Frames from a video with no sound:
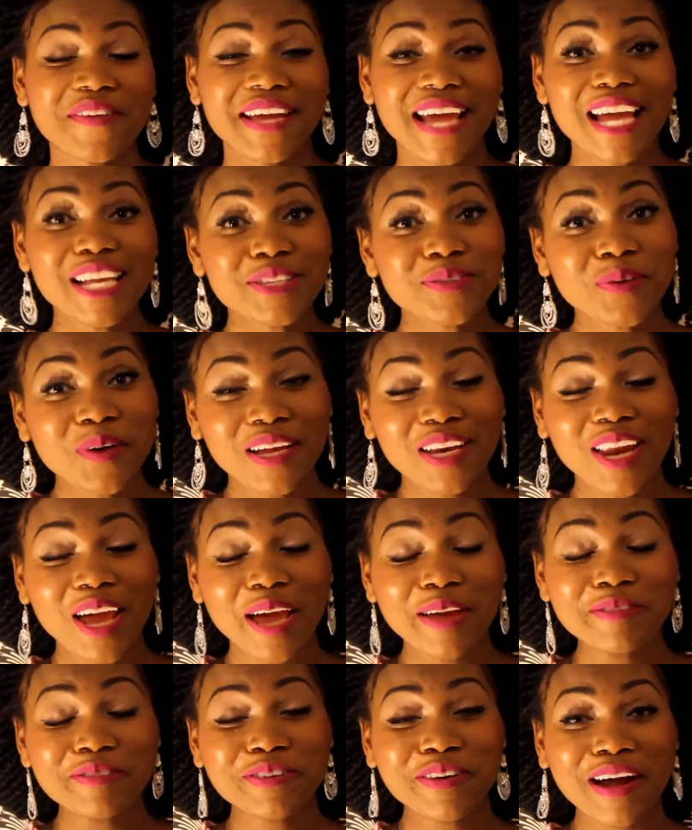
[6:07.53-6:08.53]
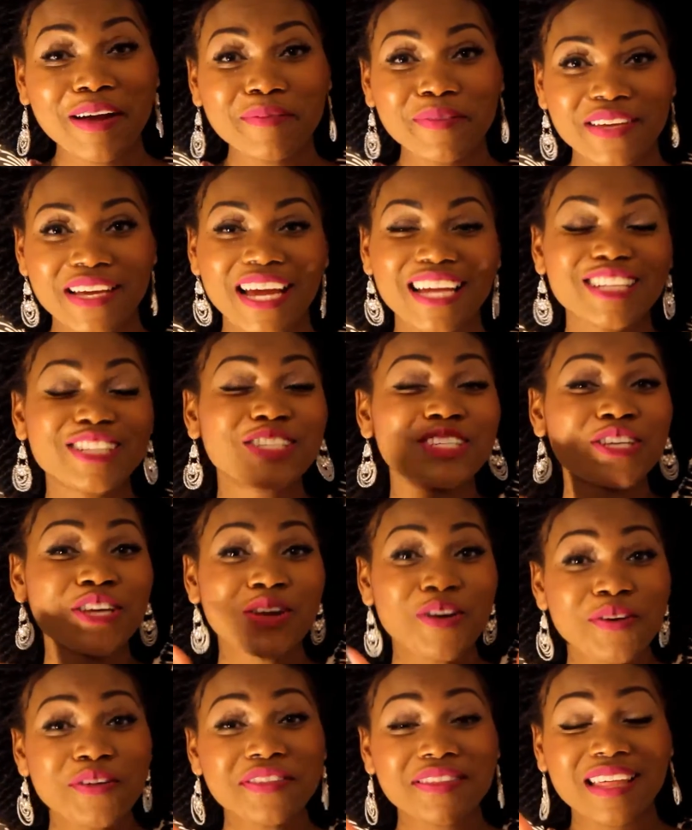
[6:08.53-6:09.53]
guess what, Lime Crime? You get
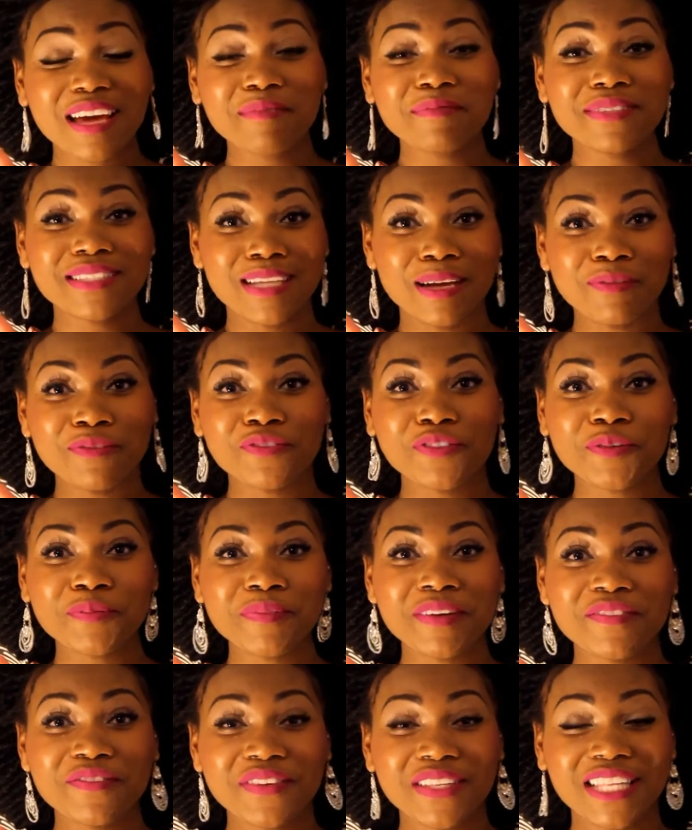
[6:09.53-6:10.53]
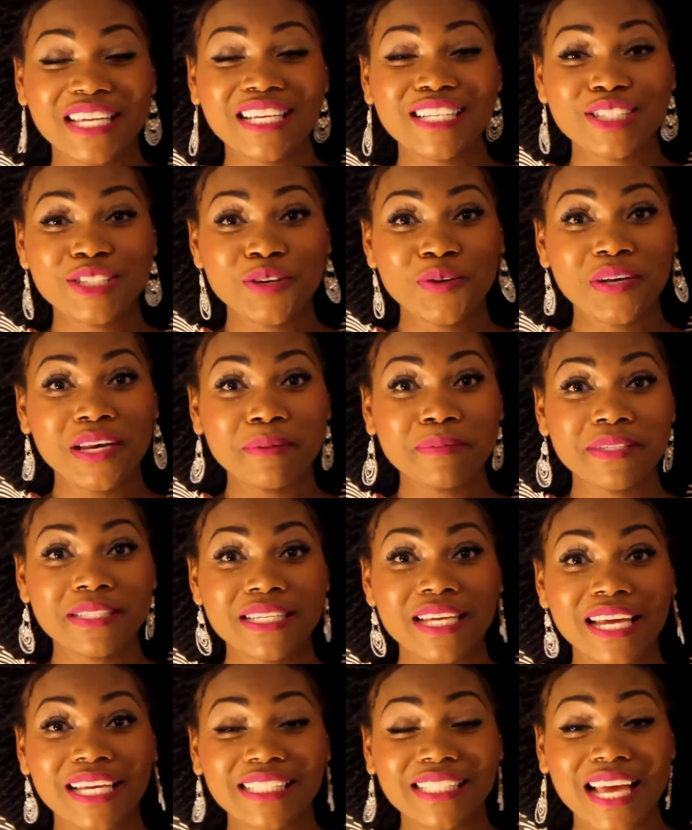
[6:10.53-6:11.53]
two thumbs up from me for these two
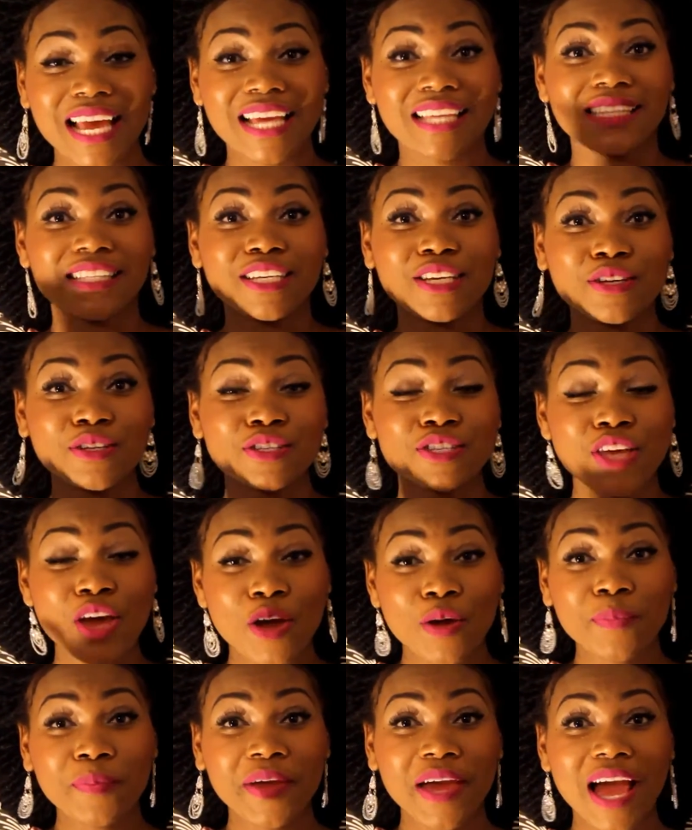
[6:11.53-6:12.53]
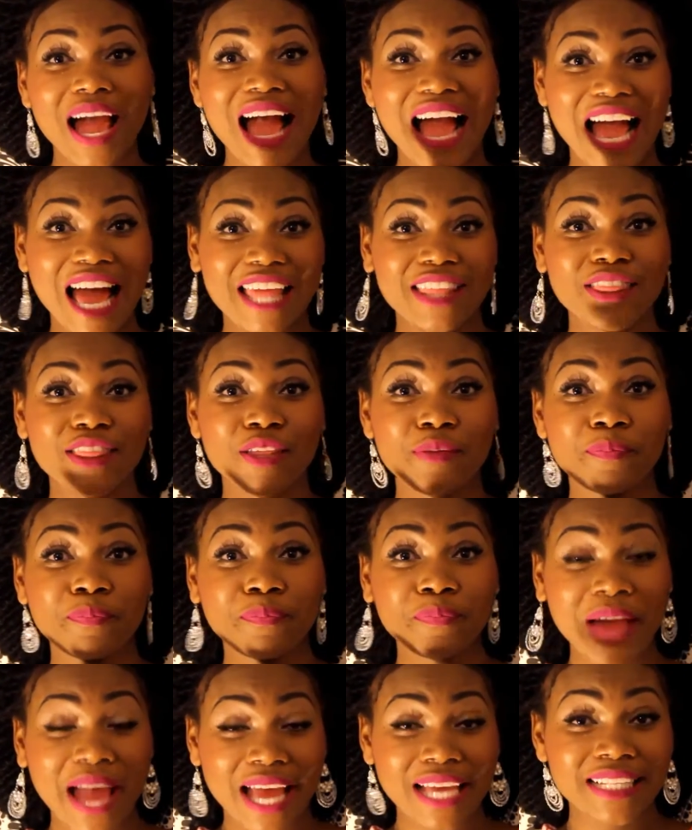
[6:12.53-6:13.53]
lipsticks. The Utopia and the
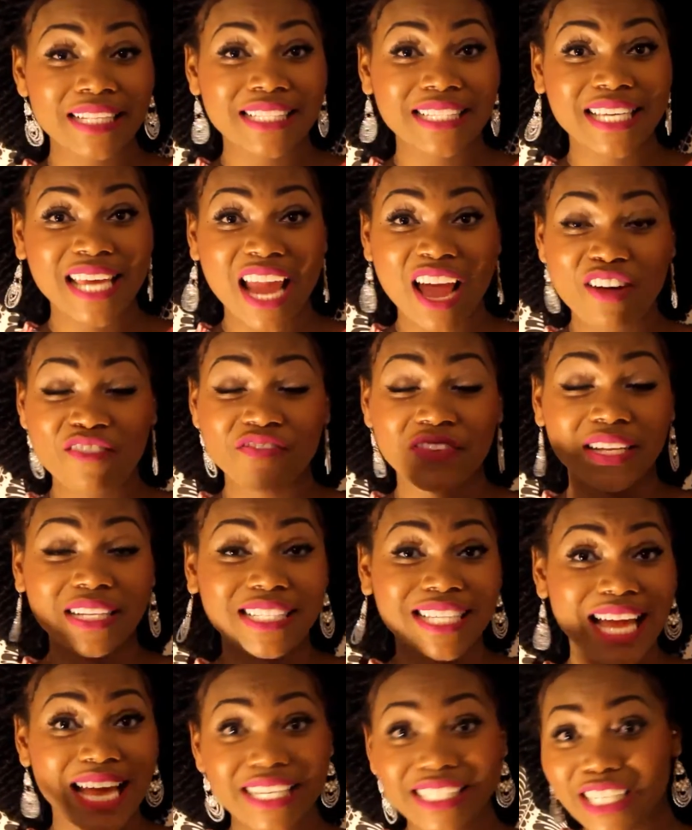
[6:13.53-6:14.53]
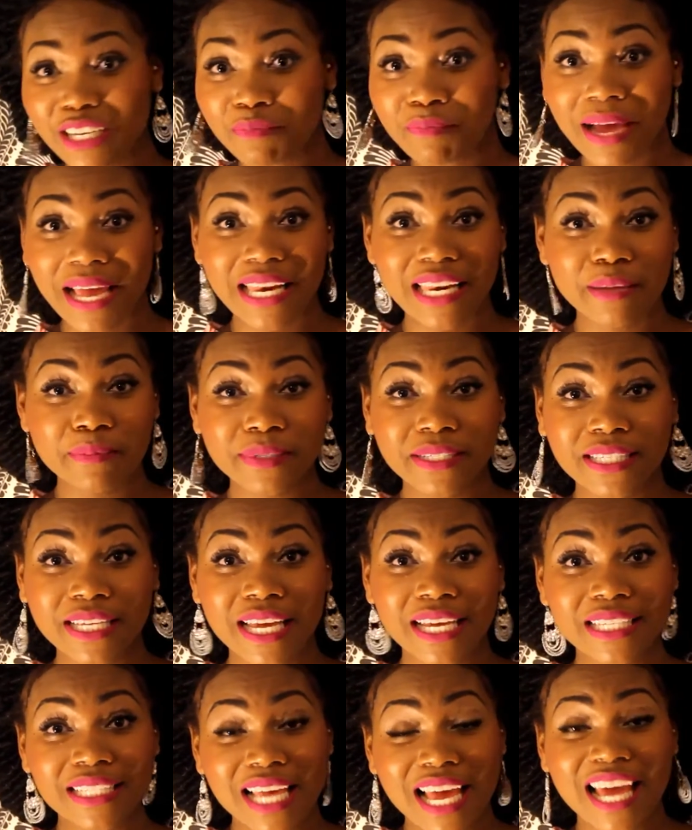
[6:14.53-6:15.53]
Pansy are fantastic matte
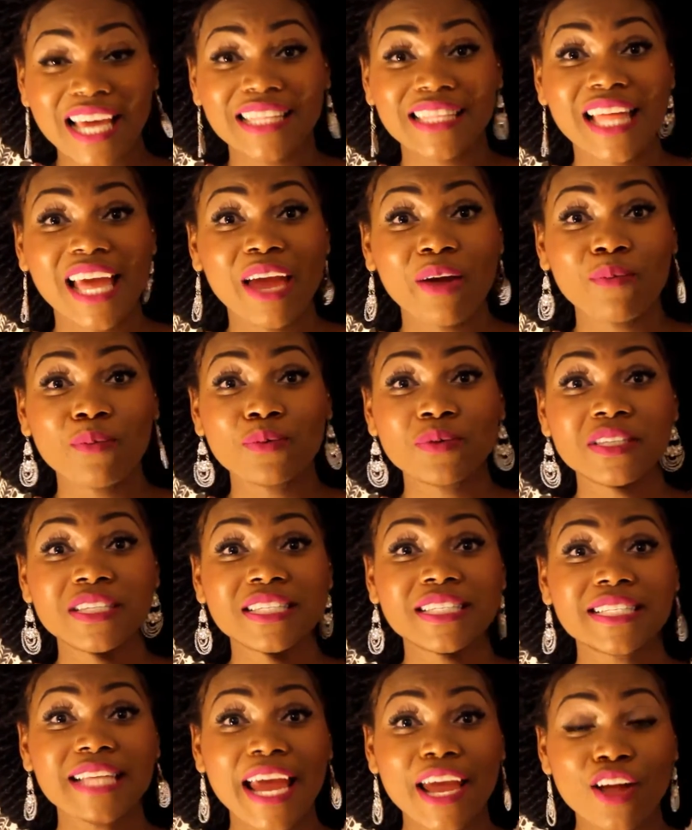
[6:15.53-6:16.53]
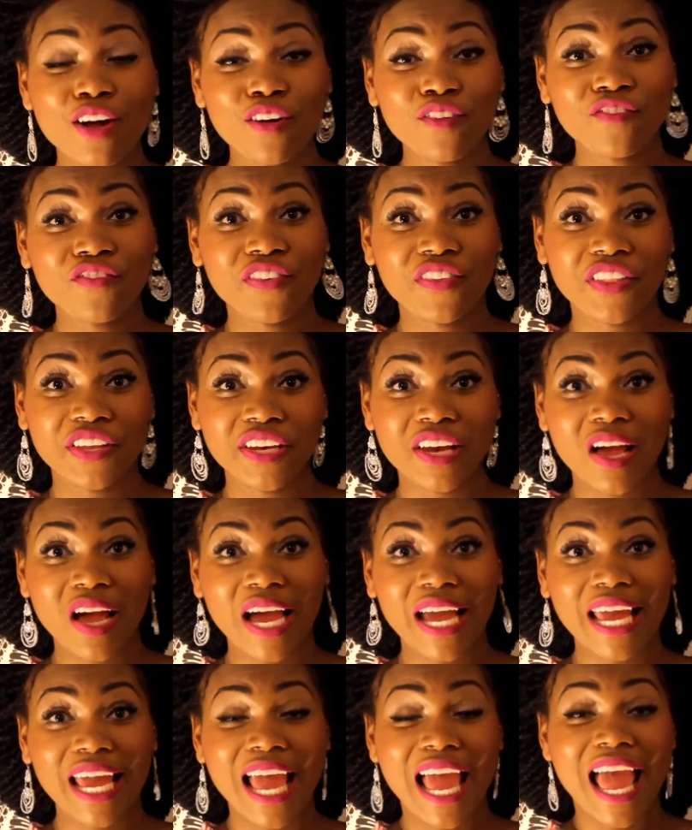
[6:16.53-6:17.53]
lipsticks. They will stay on for the
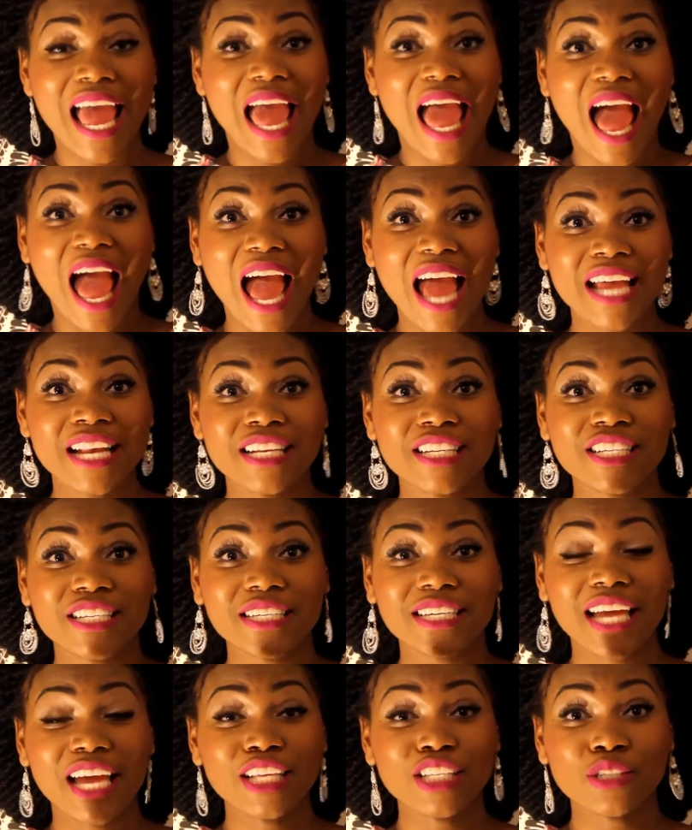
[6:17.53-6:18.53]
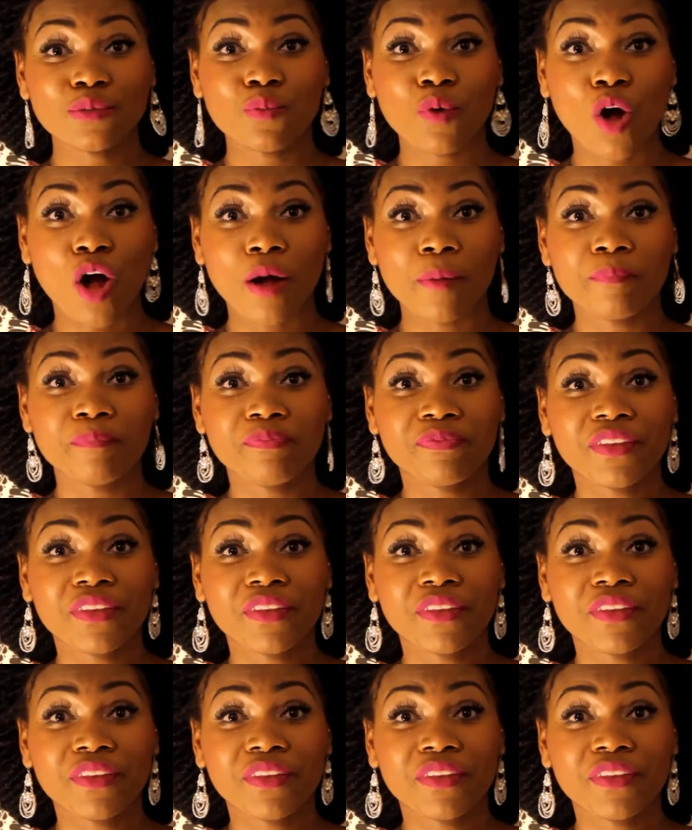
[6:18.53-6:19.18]
night. And guess what?